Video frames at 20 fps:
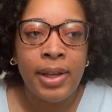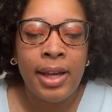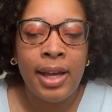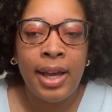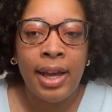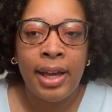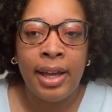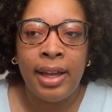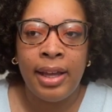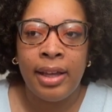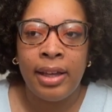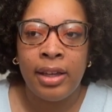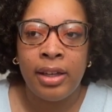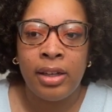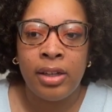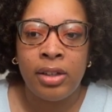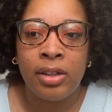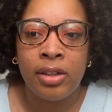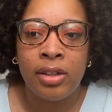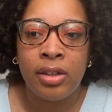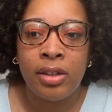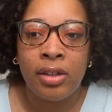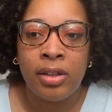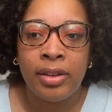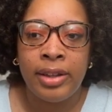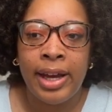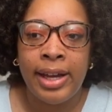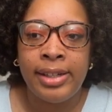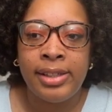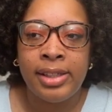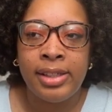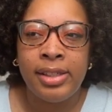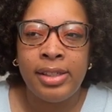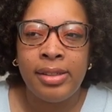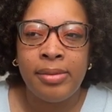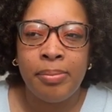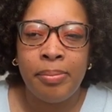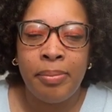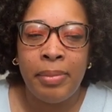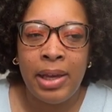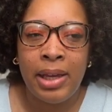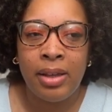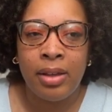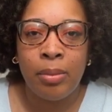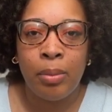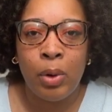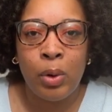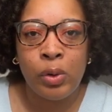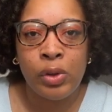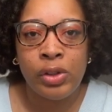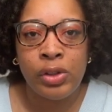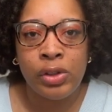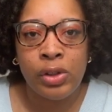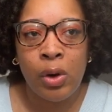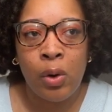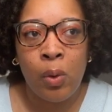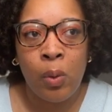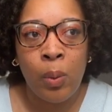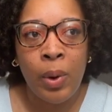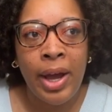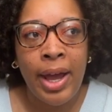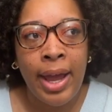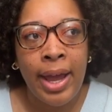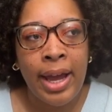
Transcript: and that didn't make emotions go away.